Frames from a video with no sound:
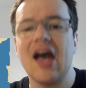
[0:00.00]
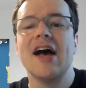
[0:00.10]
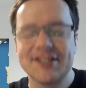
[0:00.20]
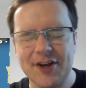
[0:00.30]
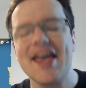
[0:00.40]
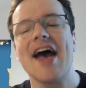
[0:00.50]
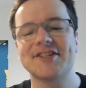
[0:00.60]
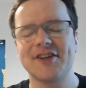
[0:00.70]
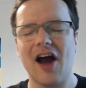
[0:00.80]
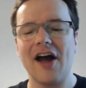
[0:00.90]

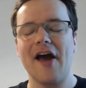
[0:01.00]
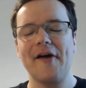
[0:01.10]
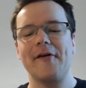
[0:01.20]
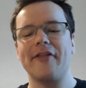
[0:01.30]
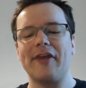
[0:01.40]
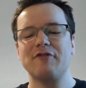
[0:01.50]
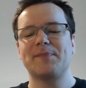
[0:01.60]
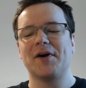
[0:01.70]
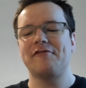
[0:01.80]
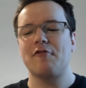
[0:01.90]
There was
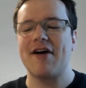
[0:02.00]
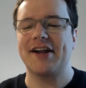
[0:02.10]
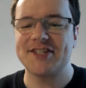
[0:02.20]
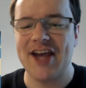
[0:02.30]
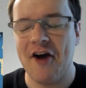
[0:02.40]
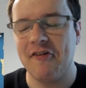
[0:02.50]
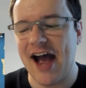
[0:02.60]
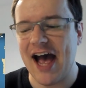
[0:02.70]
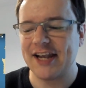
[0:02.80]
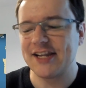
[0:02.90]
both a red terror
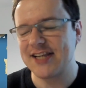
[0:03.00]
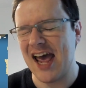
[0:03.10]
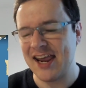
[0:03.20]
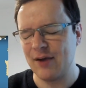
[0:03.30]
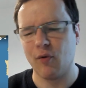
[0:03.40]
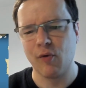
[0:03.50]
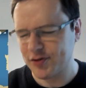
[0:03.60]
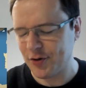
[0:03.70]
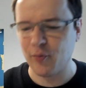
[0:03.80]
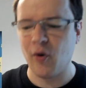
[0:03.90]
and what was
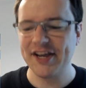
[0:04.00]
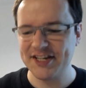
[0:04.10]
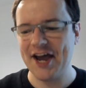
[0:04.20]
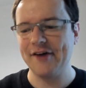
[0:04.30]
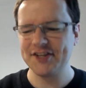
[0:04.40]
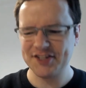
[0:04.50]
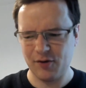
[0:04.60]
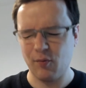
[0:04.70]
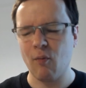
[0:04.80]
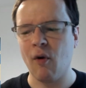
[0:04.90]
called a white terror, so
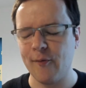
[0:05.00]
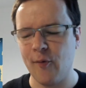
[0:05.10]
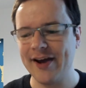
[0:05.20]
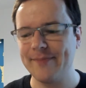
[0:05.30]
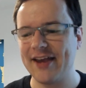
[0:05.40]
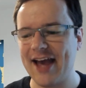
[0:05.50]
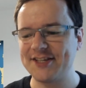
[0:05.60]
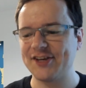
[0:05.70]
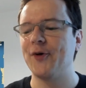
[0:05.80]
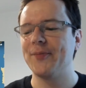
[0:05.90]
white being
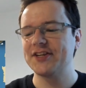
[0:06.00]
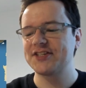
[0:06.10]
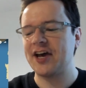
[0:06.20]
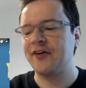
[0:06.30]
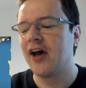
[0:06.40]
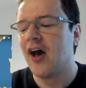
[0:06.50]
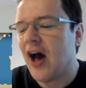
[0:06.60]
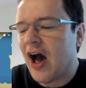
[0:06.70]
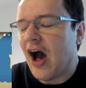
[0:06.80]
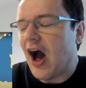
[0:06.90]
anti-communist terror.
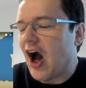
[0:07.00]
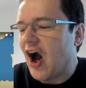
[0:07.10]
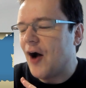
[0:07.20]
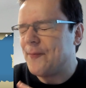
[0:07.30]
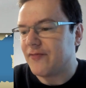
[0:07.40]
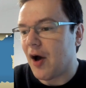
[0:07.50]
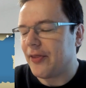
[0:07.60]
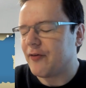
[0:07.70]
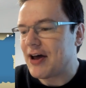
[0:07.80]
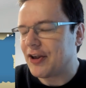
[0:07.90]

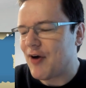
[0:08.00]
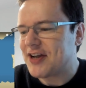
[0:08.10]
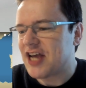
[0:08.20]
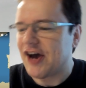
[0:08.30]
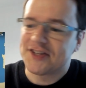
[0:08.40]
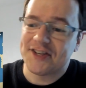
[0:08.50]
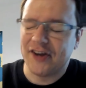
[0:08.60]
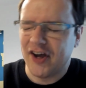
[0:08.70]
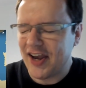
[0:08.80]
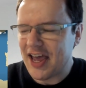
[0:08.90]
The red terror, I said
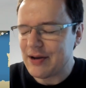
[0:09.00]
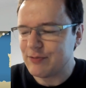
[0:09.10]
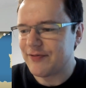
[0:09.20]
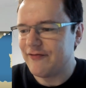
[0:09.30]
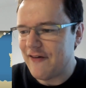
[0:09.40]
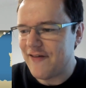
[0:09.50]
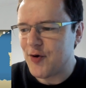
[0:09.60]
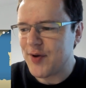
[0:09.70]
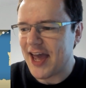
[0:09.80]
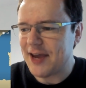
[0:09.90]
earlier, it was
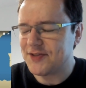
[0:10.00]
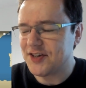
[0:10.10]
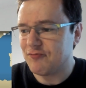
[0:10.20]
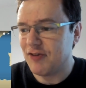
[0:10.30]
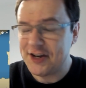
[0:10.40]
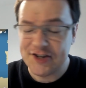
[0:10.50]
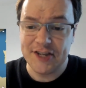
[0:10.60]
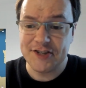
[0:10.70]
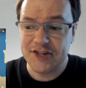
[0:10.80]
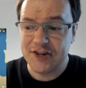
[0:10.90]
very aimed at religious
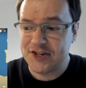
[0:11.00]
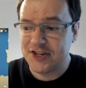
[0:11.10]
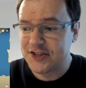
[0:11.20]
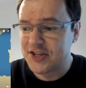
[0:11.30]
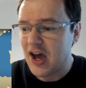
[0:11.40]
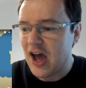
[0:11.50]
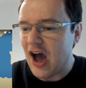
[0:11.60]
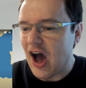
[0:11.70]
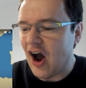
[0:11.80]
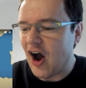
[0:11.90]
institutions.
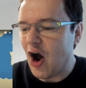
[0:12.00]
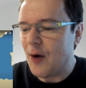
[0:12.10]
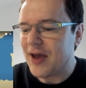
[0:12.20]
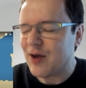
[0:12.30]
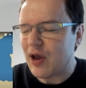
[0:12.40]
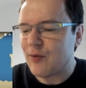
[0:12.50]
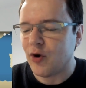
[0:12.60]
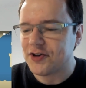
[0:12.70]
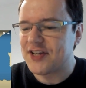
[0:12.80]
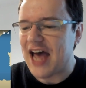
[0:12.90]
It
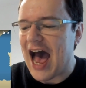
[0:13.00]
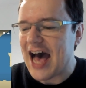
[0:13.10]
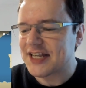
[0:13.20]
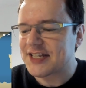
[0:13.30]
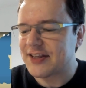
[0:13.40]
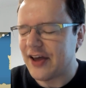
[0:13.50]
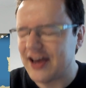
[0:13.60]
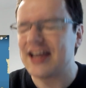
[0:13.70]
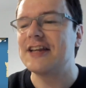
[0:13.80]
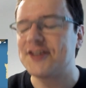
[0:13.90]
wasn't as,
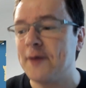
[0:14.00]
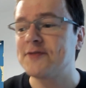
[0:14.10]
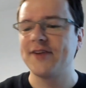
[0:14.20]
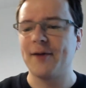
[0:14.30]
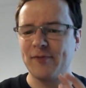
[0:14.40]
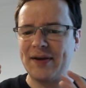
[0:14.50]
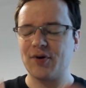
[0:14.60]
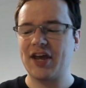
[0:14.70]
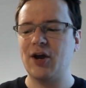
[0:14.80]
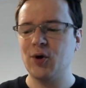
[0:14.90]
in terms of the number of people
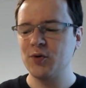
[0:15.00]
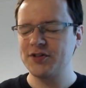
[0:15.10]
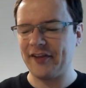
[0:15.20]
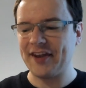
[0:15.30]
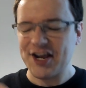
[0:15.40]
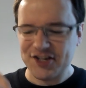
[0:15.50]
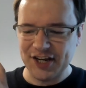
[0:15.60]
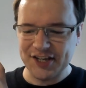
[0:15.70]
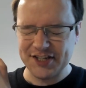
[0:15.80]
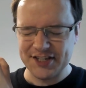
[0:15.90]
killed, the
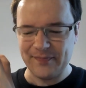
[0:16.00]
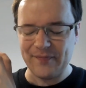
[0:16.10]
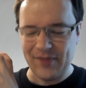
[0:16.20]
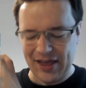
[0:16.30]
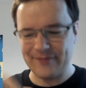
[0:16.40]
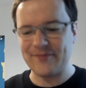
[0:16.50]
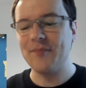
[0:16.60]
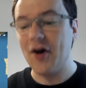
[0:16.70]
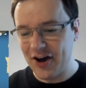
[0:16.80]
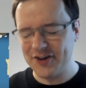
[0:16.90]
Nationalists
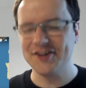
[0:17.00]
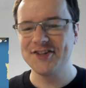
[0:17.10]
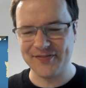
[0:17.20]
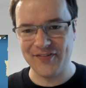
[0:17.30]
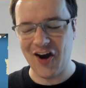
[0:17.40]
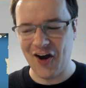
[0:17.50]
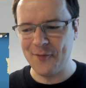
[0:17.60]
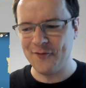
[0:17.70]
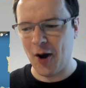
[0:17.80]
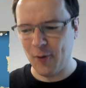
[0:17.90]
murdered
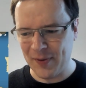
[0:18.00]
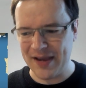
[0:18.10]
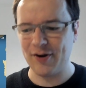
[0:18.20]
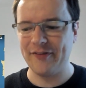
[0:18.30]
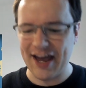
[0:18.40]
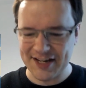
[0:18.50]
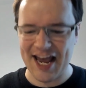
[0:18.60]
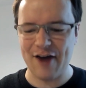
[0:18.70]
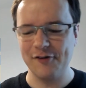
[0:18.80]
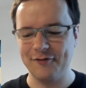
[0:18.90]
far more people in their
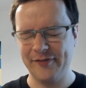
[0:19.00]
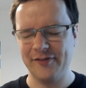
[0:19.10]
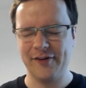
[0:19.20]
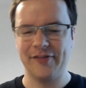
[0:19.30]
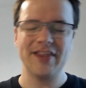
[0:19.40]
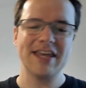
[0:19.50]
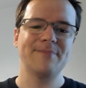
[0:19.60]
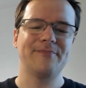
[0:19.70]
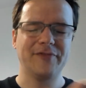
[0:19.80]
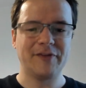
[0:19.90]
terror than the
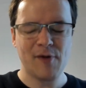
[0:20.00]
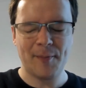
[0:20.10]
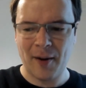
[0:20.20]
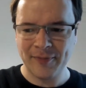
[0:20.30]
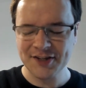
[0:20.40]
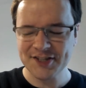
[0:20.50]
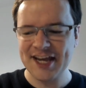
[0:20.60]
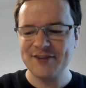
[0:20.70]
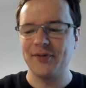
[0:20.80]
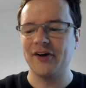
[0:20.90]
Republicans
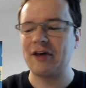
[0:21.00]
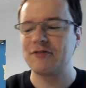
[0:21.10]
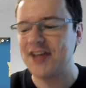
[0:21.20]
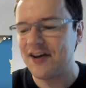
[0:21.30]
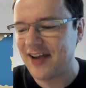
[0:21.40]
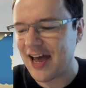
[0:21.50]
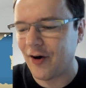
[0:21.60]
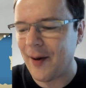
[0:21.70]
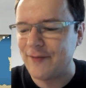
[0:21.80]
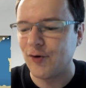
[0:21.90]
did, but there was definitely a
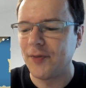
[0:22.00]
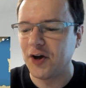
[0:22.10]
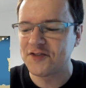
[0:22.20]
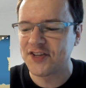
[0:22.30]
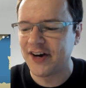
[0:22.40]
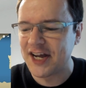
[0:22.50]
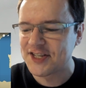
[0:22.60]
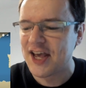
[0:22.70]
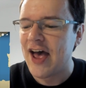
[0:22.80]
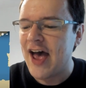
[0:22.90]
hanging on both sides.